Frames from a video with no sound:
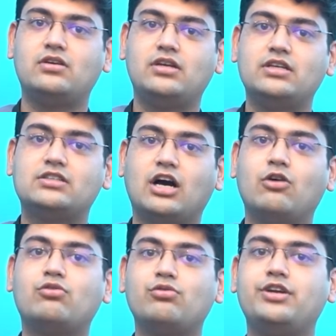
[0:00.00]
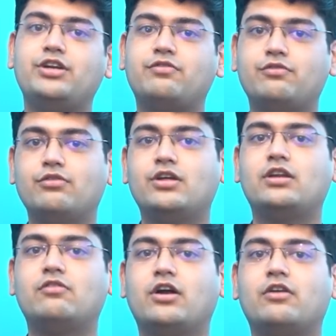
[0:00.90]
teach how to eat food
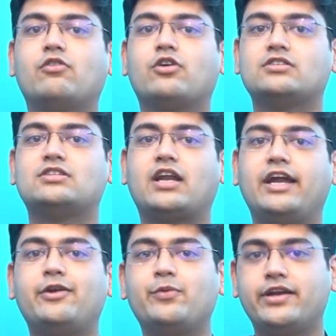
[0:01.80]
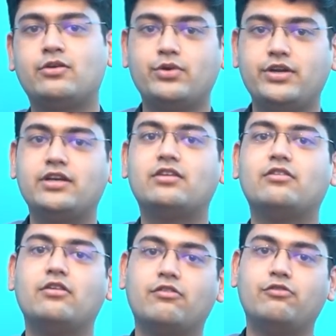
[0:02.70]
and what is the right way to eat
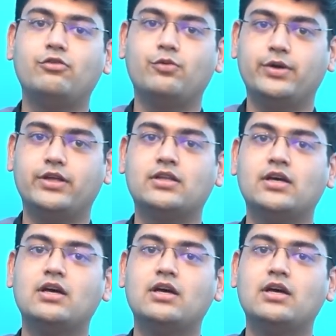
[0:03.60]
the food with,